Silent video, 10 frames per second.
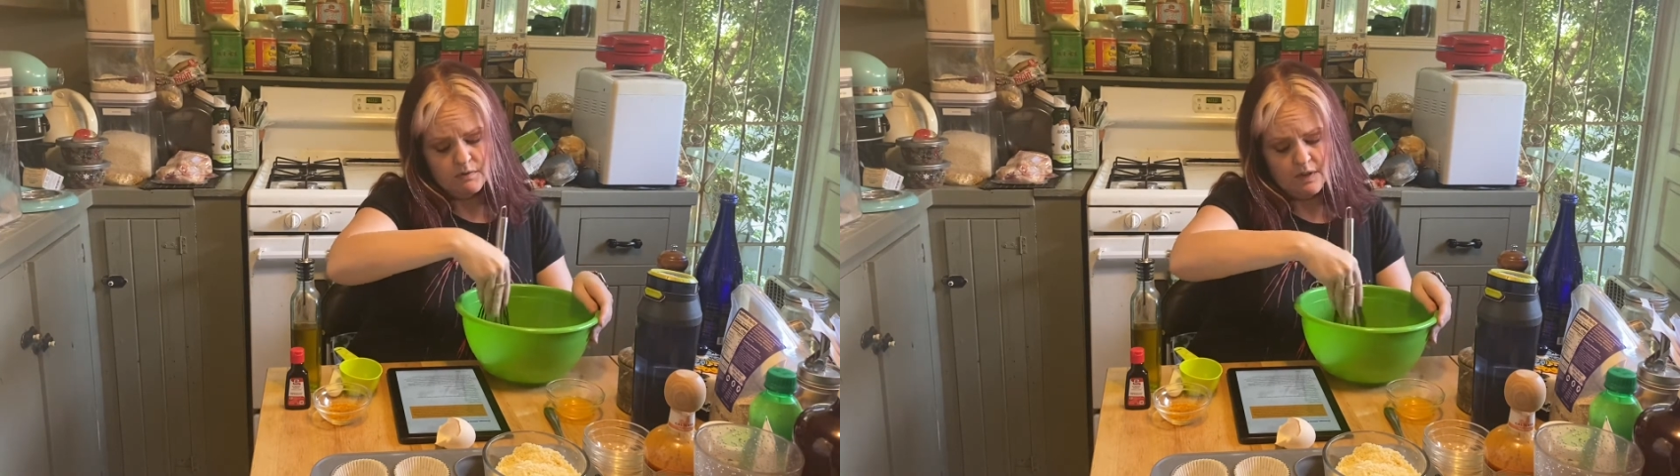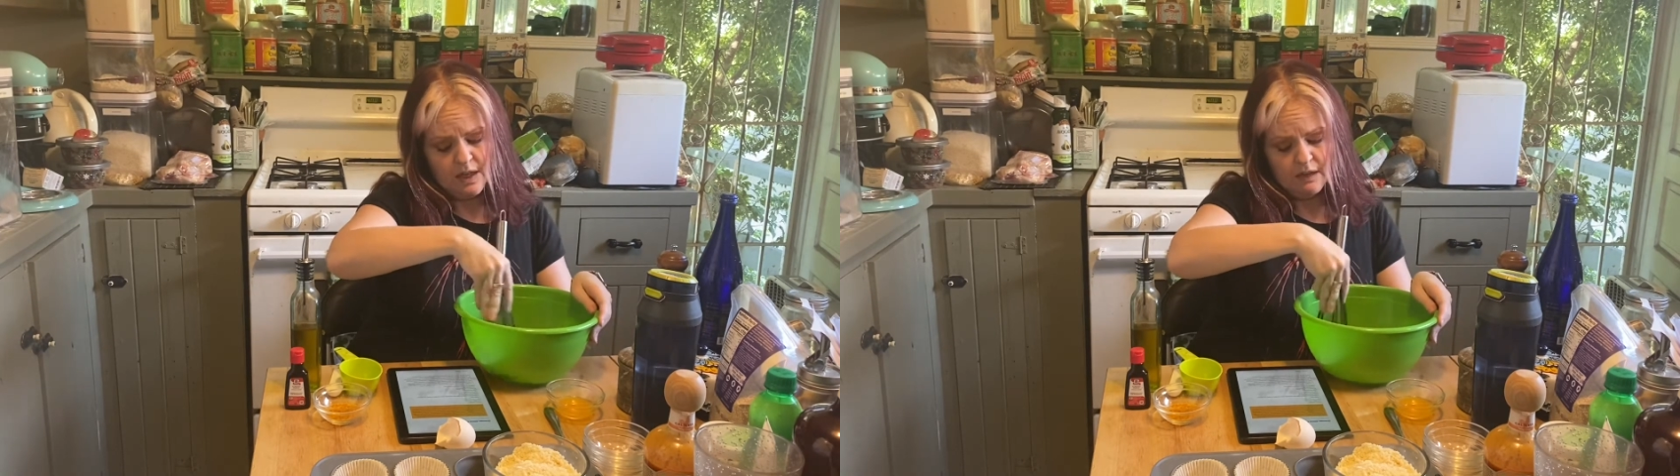
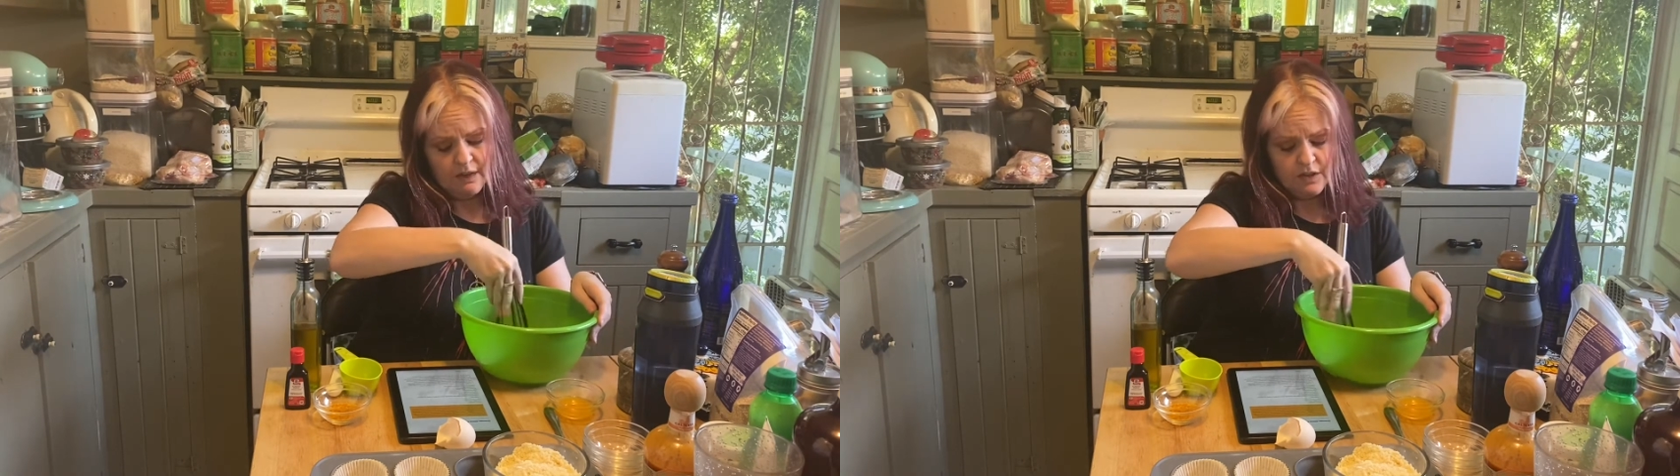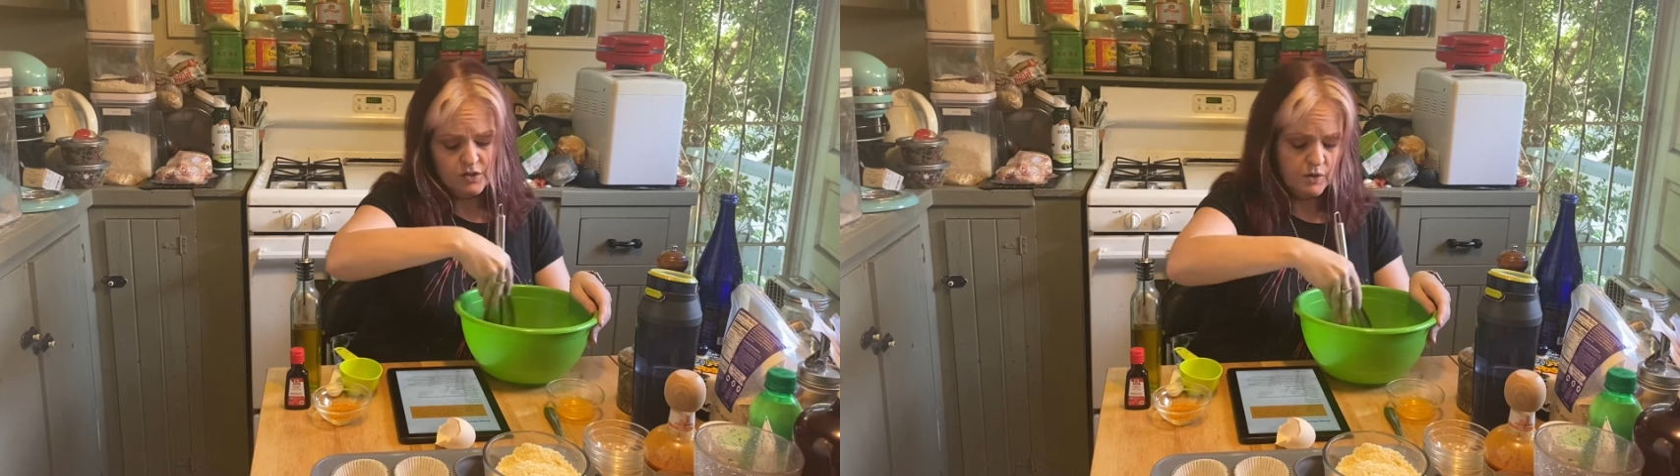an
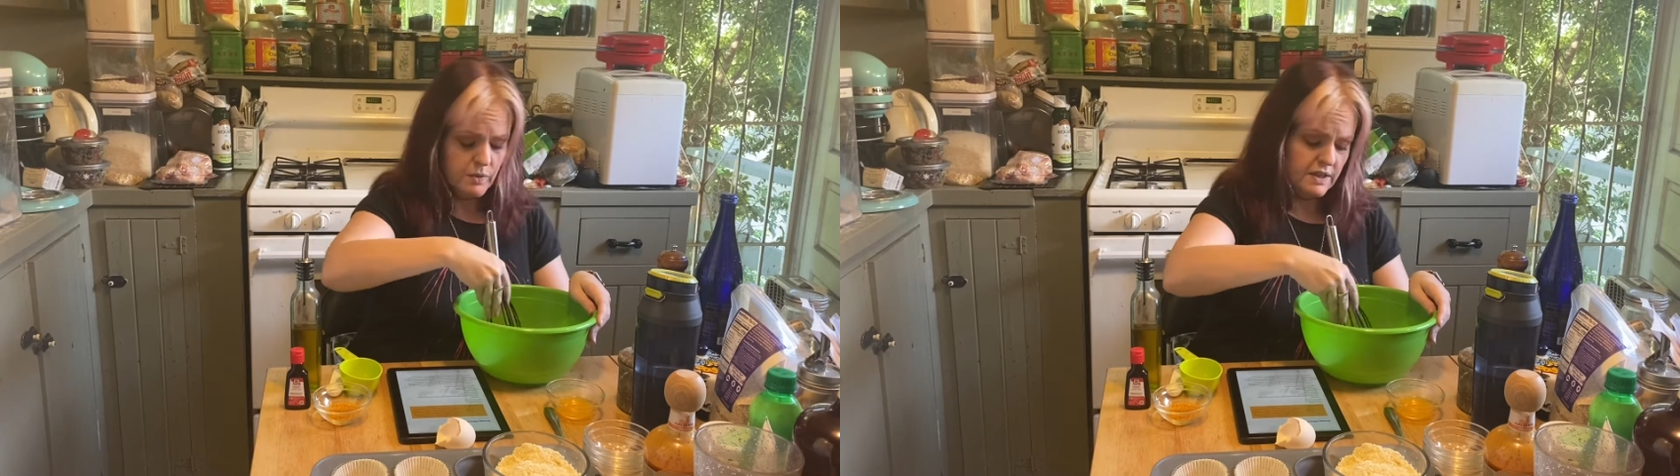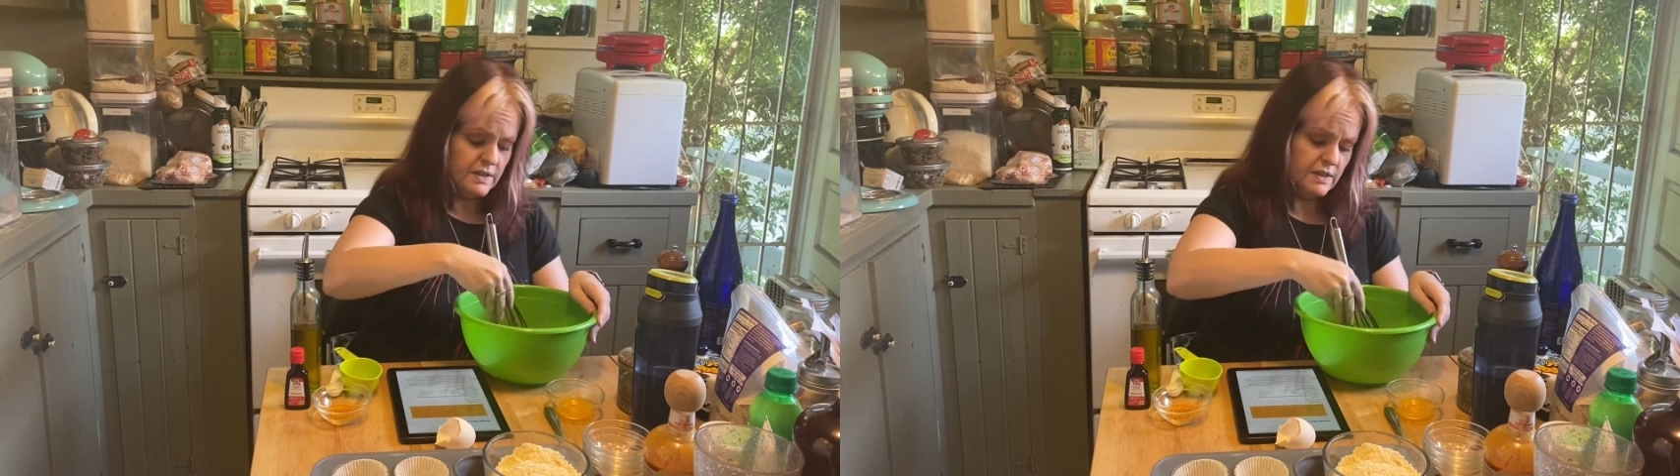electric
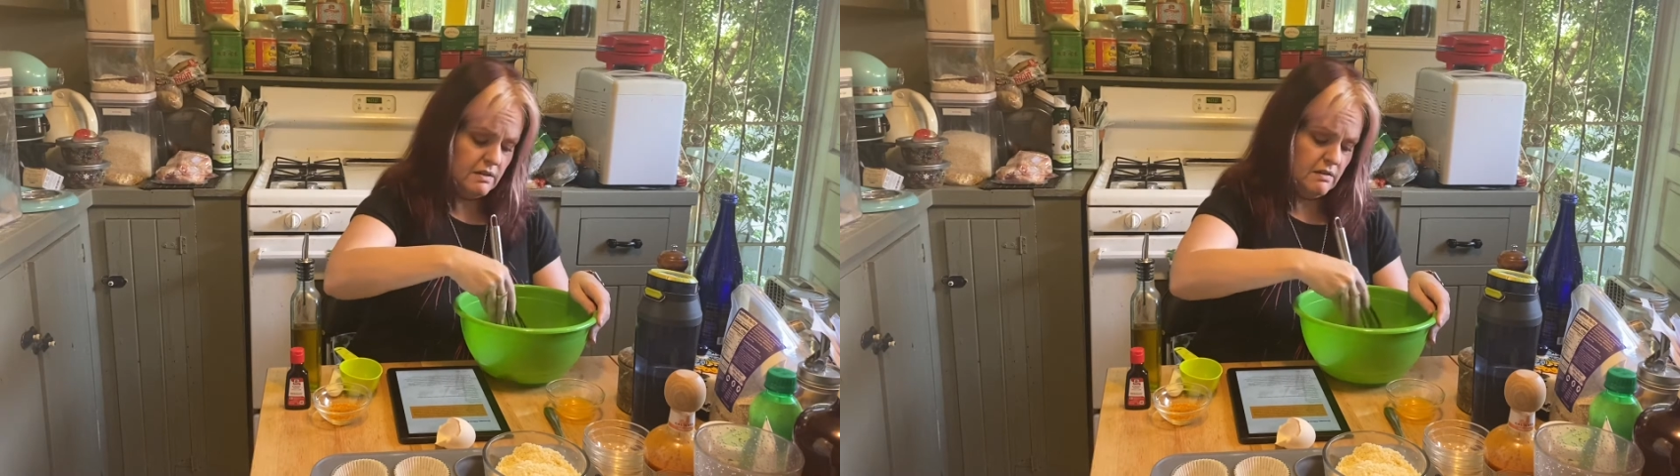whisk